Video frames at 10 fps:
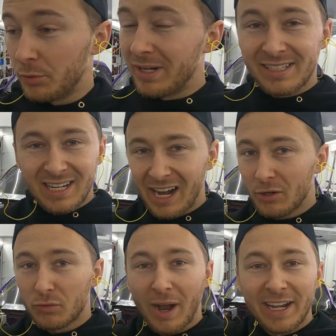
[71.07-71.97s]
So an
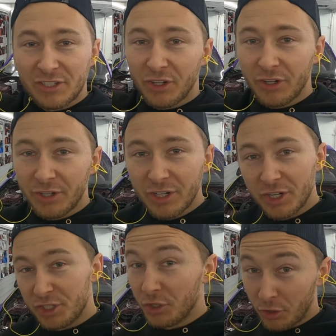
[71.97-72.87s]
entire right turn,
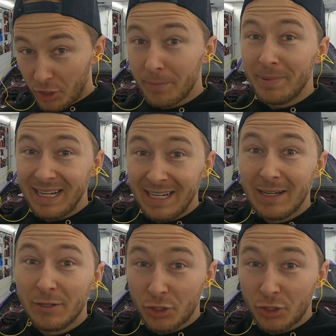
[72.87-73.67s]
you're gonna be